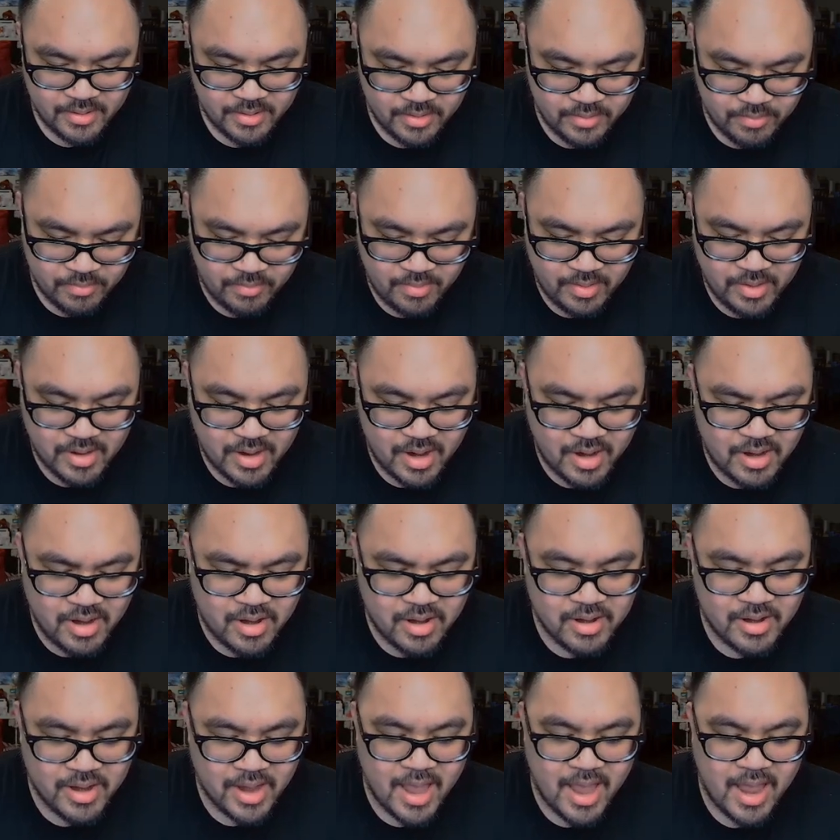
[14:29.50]
We got
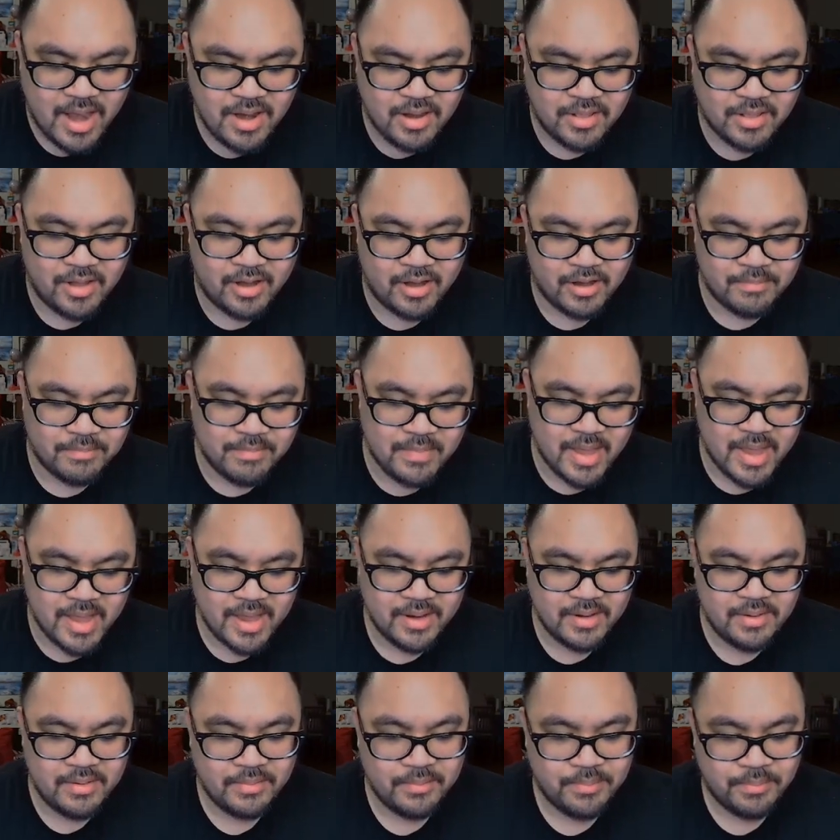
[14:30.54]
our Analog
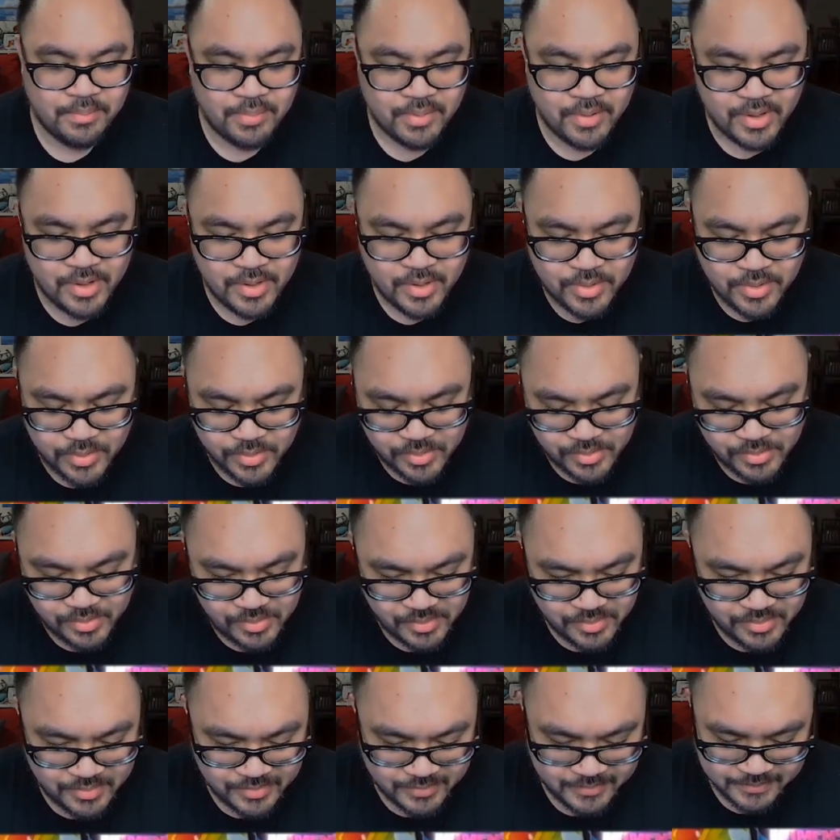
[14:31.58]
Man, pretty
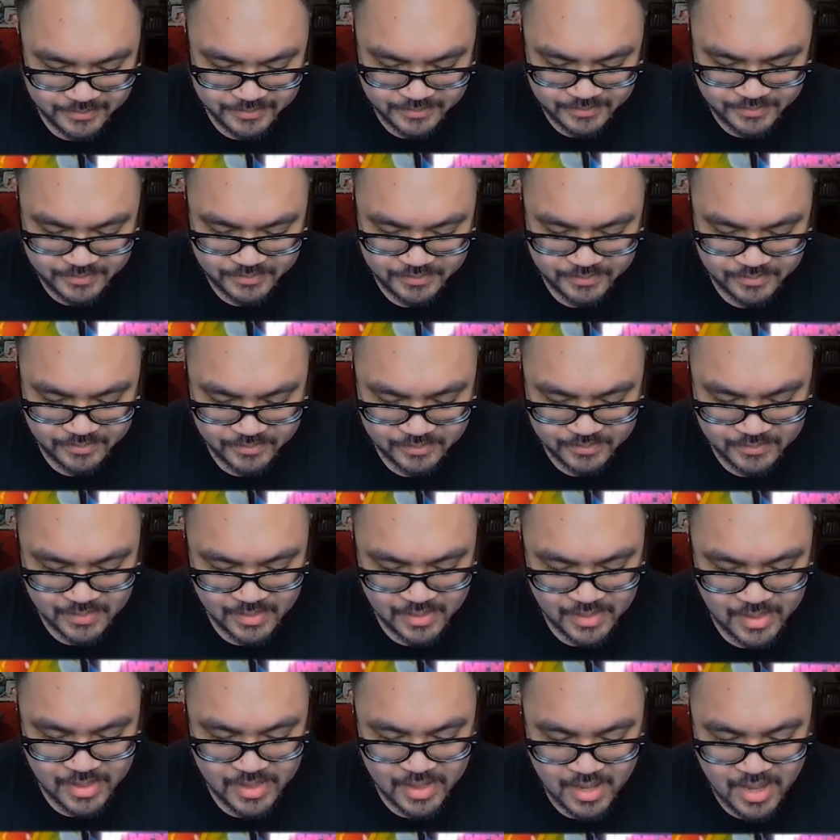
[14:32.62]
cool.
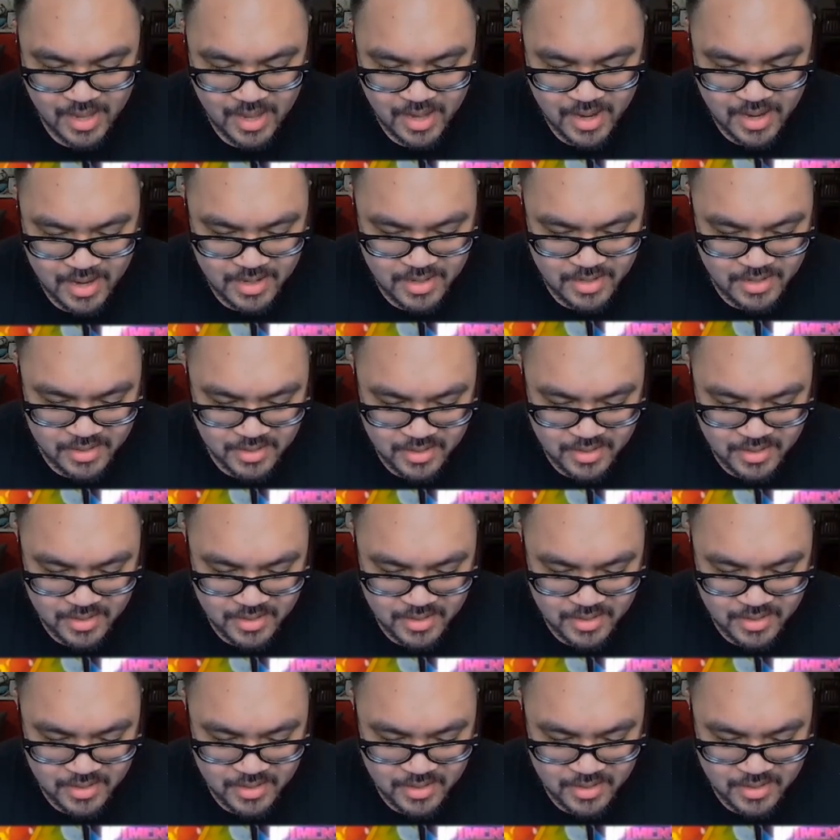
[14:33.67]
And